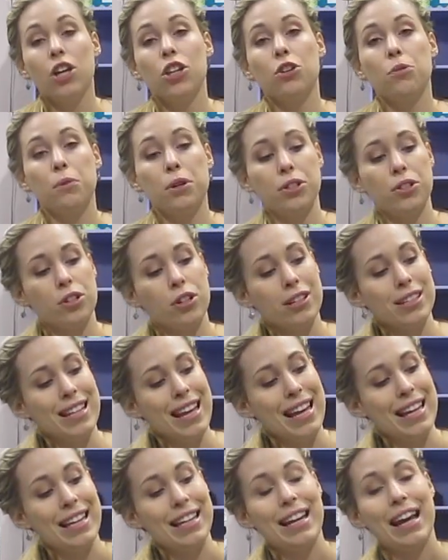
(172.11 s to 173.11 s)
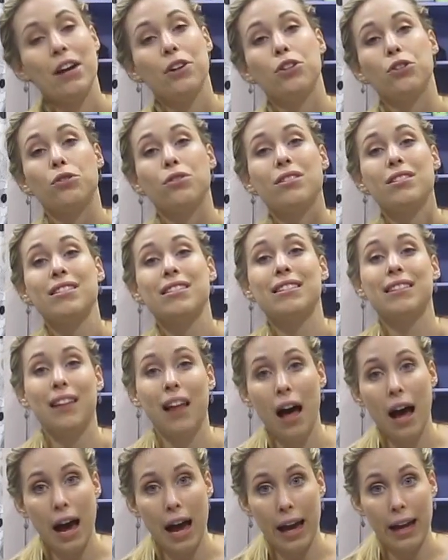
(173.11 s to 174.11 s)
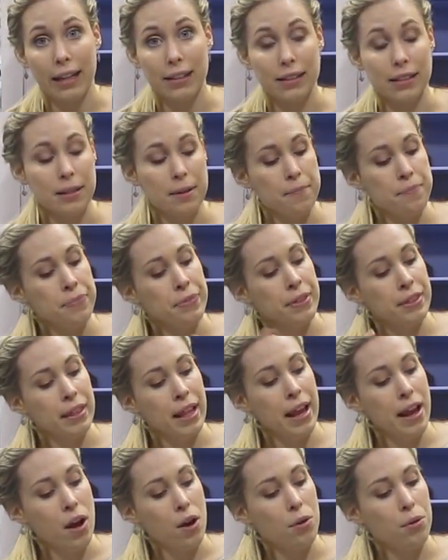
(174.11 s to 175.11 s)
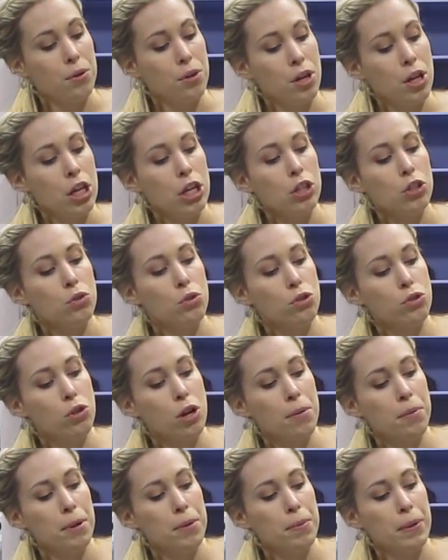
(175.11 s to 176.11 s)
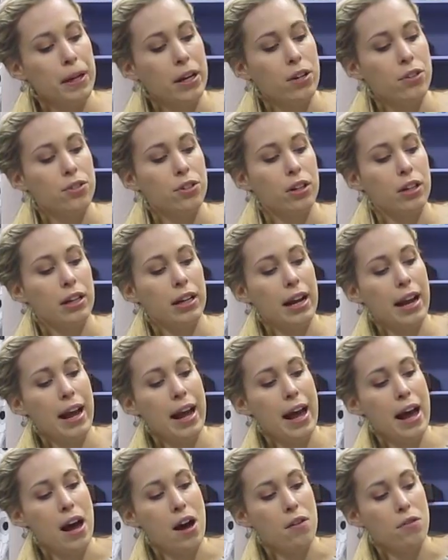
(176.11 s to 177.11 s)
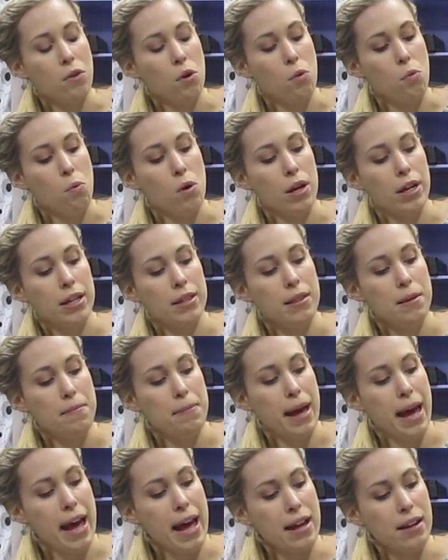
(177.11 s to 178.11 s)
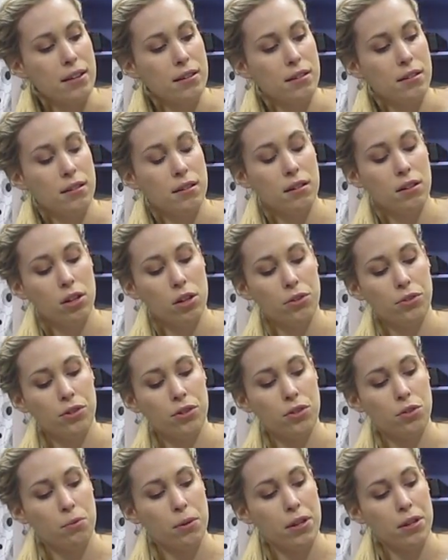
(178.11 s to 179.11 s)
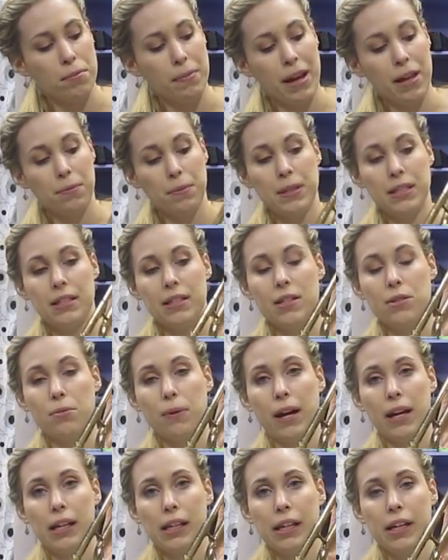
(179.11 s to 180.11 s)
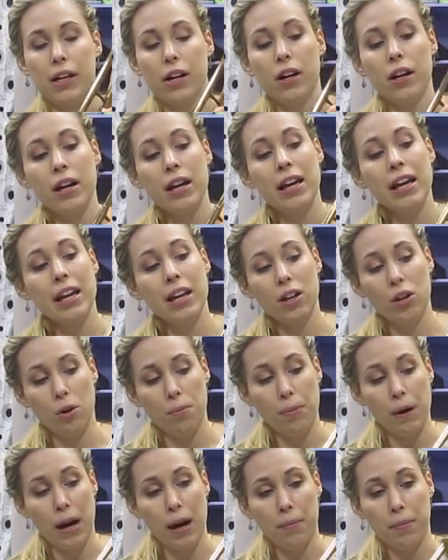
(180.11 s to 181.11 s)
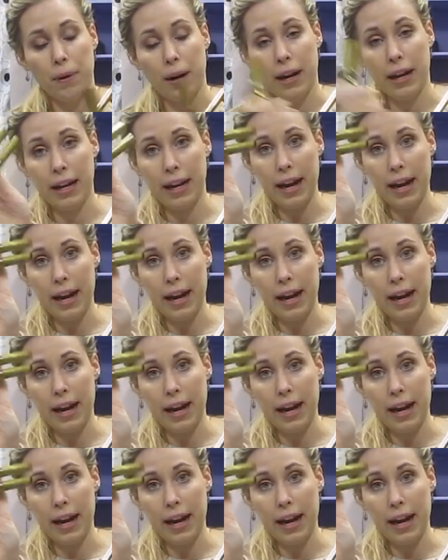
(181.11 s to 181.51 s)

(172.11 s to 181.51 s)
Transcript: you want to start taking out your slides. Now, your trumpet players are going to have one in the back, closest to where their mouthpiece is, right here. It'll pop right